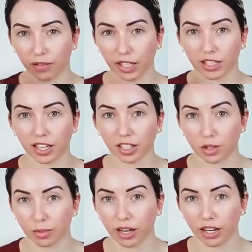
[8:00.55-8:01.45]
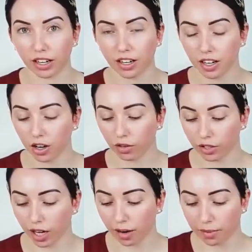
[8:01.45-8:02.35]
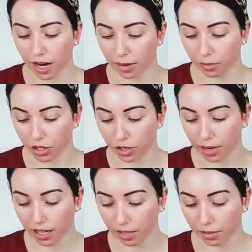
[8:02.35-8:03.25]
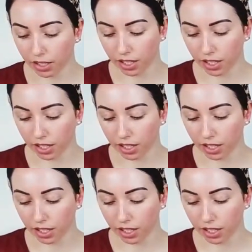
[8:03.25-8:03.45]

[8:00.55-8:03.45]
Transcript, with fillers: kind of like setting spray over top to add moisture back into